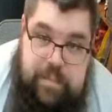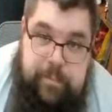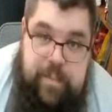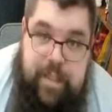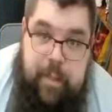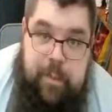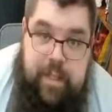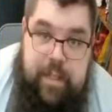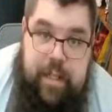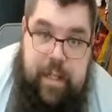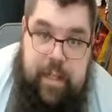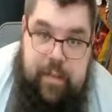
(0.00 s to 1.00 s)
Being
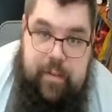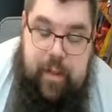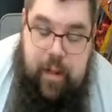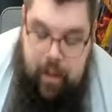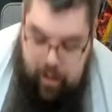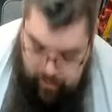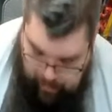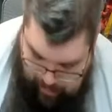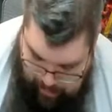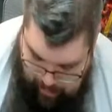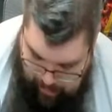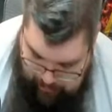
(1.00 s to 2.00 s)
completely honest,
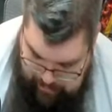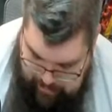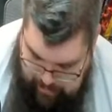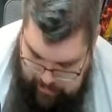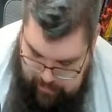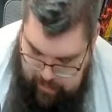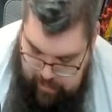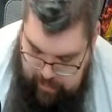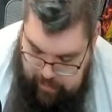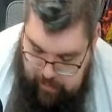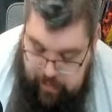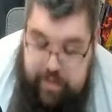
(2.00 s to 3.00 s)
because it
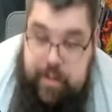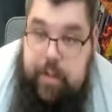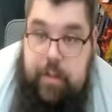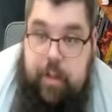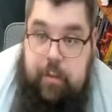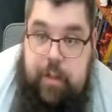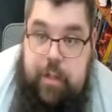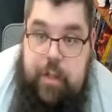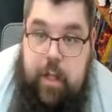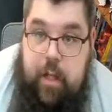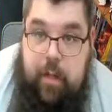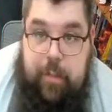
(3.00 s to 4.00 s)
annoys the living
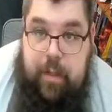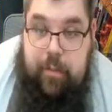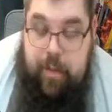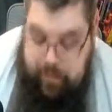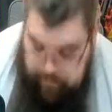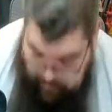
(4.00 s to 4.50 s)
shit out of me that vehicles